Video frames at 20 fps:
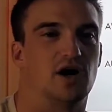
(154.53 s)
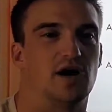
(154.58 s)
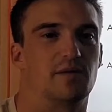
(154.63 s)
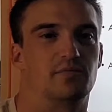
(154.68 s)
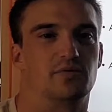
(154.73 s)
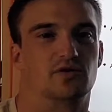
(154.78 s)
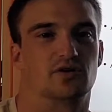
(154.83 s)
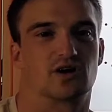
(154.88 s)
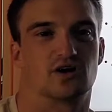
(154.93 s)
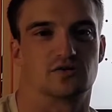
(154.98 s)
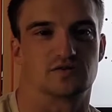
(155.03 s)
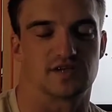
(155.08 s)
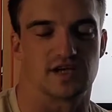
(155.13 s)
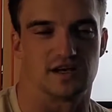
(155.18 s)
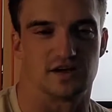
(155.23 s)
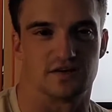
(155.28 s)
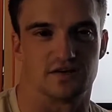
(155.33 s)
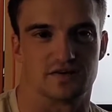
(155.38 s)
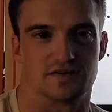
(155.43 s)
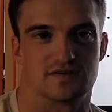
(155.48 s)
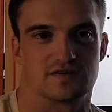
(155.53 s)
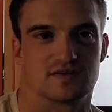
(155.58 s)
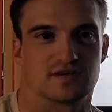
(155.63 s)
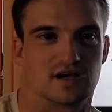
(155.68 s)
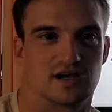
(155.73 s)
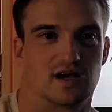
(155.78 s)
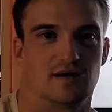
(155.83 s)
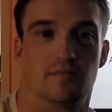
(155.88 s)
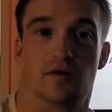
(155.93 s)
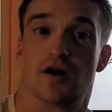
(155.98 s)
popular
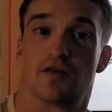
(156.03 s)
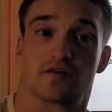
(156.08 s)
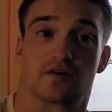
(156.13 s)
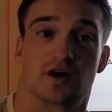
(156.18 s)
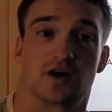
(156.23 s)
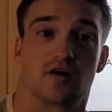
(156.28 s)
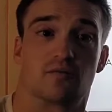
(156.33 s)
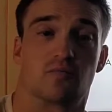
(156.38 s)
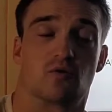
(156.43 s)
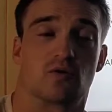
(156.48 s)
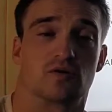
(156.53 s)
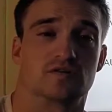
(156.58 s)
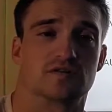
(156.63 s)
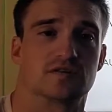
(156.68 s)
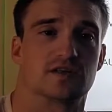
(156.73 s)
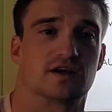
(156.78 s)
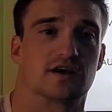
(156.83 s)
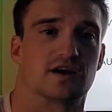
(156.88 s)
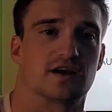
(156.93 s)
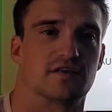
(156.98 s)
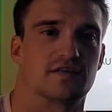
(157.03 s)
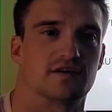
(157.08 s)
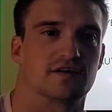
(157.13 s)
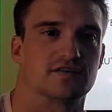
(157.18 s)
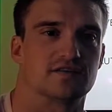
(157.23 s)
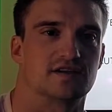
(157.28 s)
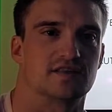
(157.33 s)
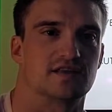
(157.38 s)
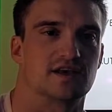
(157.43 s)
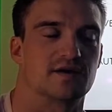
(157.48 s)
hotels, other airports in the area,
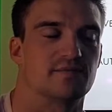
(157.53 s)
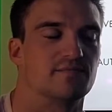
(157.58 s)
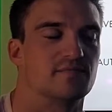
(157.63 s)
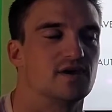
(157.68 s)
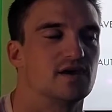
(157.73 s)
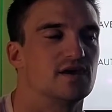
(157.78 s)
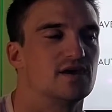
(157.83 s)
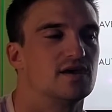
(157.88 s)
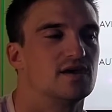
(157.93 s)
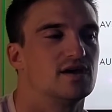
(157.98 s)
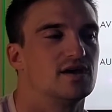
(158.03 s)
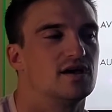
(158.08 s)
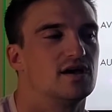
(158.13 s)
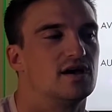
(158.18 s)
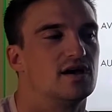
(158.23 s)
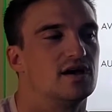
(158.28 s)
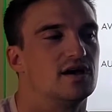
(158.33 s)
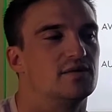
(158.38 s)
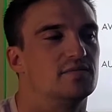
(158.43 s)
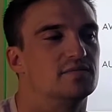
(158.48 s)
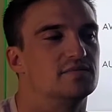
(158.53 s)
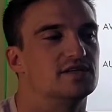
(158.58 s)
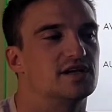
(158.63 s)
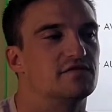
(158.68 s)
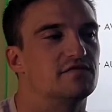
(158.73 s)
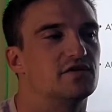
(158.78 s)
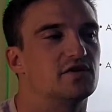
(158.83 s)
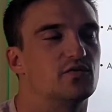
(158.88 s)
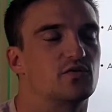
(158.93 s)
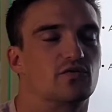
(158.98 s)
things like that.
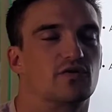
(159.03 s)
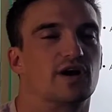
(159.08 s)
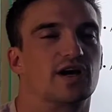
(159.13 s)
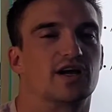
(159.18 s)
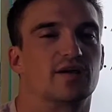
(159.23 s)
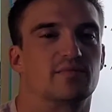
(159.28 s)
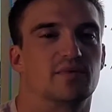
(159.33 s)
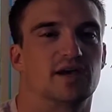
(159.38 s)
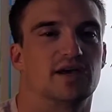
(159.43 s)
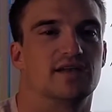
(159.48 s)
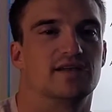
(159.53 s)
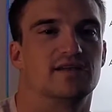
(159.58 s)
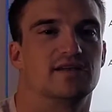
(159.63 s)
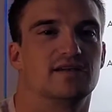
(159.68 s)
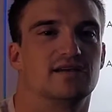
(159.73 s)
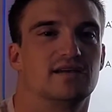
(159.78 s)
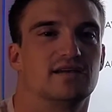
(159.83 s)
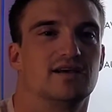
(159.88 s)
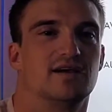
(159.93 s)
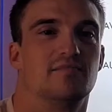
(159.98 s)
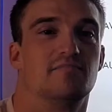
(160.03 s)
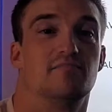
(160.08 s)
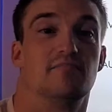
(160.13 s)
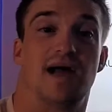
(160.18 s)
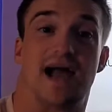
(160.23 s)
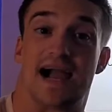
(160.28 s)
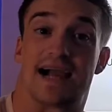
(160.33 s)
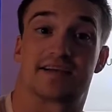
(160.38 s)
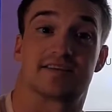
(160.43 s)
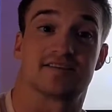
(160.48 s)
Definitely would recommend
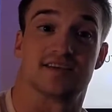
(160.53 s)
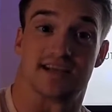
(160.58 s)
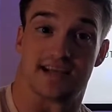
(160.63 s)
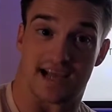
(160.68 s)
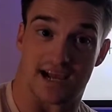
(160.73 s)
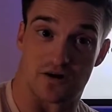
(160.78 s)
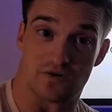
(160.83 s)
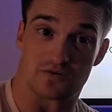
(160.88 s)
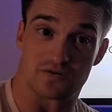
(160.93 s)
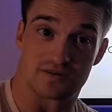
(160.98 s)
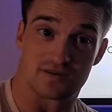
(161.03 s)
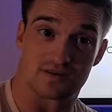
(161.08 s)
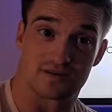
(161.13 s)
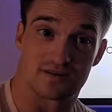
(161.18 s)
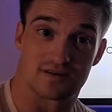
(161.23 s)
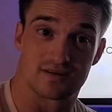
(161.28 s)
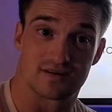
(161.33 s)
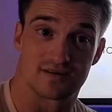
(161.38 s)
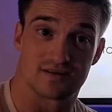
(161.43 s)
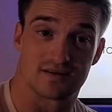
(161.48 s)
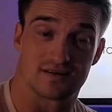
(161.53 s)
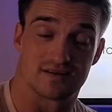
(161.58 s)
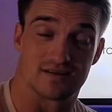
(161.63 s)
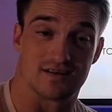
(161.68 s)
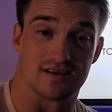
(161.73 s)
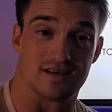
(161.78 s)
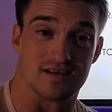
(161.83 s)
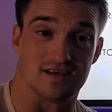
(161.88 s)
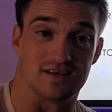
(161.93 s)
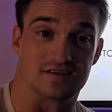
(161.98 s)
maxing out
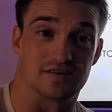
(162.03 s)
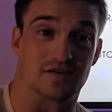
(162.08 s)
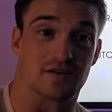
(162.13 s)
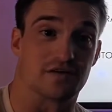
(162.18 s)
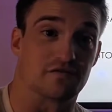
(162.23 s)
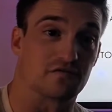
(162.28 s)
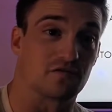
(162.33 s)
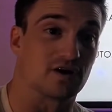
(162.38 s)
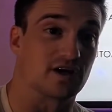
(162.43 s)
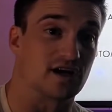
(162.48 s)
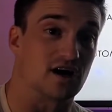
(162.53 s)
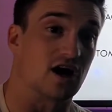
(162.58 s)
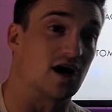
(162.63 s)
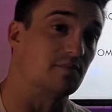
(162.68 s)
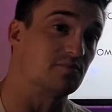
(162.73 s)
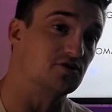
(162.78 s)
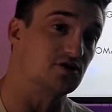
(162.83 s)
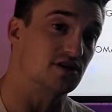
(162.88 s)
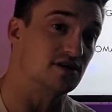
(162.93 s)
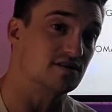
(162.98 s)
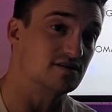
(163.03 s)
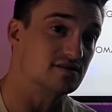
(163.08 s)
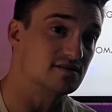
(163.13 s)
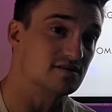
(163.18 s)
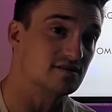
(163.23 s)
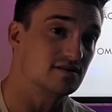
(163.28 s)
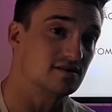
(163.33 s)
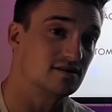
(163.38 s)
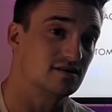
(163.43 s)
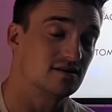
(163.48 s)
the delivery
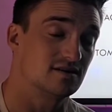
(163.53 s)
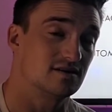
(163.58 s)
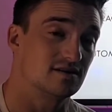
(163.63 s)
options